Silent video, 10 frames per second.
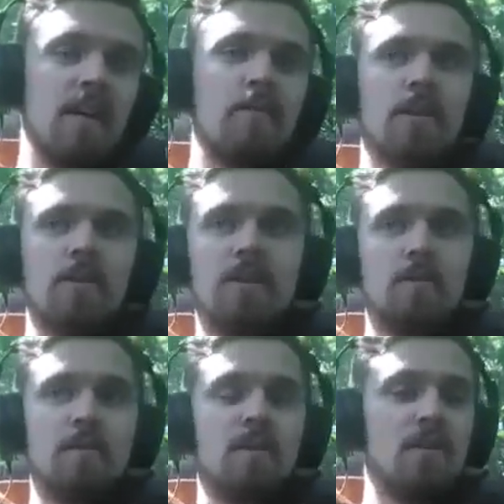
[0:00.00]
I would argue that's
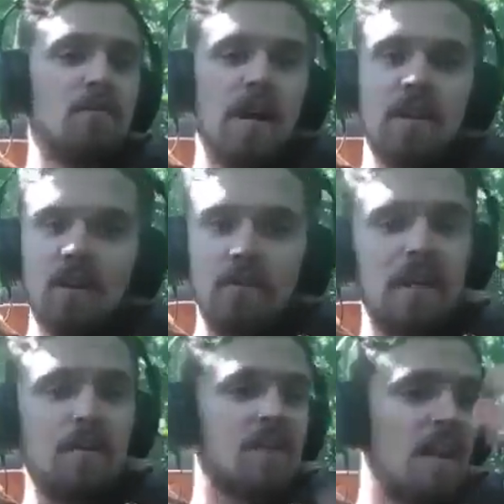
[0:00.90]
a big part of why, when
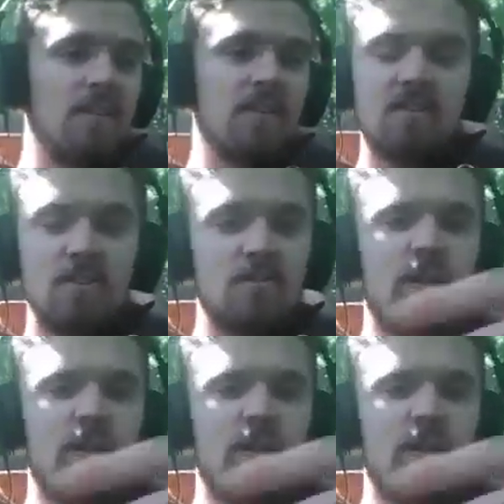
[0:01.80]
it comes to health issues,